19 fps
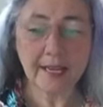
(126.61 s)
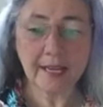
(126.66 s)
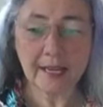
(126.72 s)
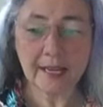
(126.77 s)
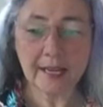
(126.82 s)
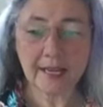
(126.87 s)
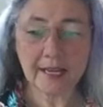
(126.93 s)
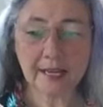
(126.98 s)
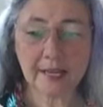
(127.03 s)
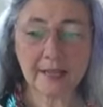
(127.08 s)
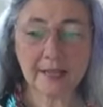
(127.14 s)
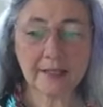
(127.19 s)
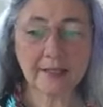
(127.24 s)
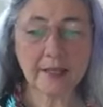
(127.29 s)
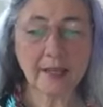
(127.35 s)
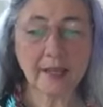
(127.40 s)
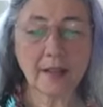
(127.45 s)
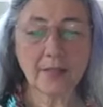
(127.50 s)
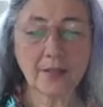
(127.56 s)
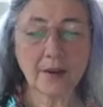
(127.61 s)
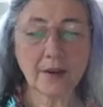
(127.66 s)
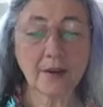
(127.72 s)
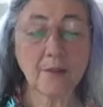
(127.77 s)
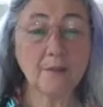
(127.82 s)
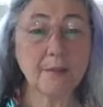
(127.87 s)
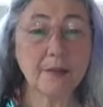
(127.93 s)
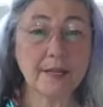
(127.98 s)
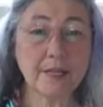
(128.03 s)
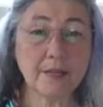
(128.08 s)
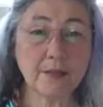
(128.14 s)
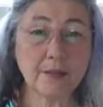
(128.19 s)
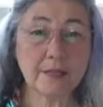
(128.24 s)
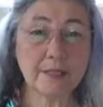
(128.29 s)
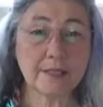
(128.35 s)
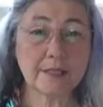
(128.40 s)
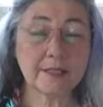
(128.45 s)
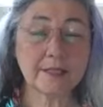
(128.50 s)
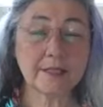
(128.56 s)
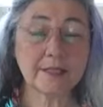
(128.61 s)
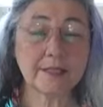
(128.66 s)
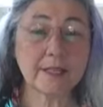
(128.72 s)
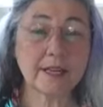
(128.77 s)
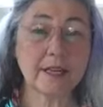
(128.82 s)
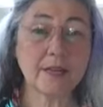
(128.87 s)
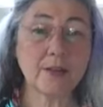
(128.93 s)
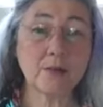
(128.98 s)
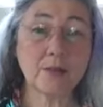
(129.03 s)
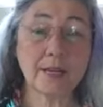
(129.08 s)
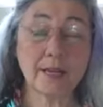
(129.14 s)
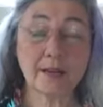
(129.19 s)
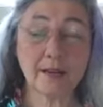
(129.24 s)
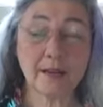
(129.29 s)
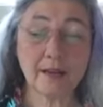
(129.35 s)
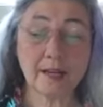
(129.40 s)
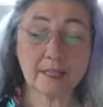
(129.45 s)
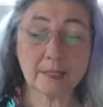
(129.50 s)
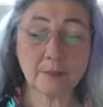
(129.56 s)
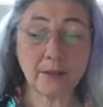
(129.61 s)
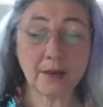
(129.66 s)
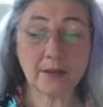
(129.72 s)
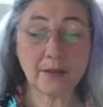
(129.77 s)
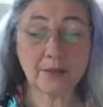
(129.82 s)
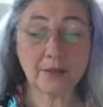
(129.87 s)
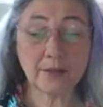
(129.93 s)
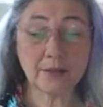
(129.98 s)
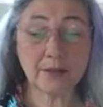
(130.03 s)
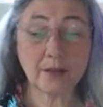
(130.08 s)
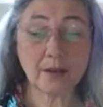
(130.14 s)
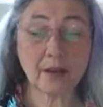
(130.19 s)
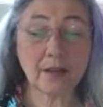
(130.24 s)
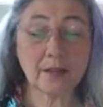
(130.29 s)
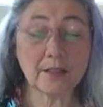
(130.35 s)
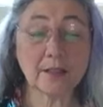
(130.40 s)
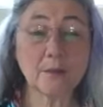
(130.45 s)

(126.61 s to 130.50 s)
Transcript: and there are many reasons that you get a hot spot on your dog.